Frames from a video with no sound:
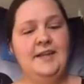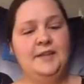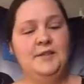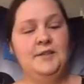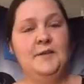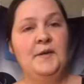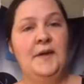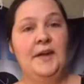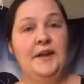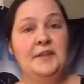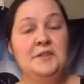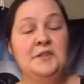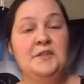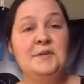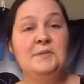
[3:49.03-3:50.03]
to
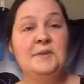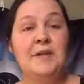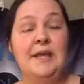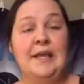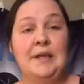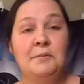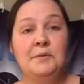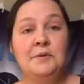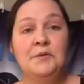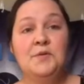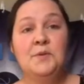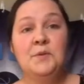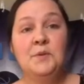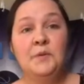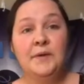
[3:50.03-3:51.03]
actually be able
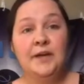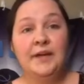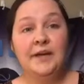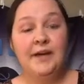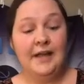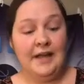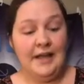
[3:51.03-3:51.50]
to wear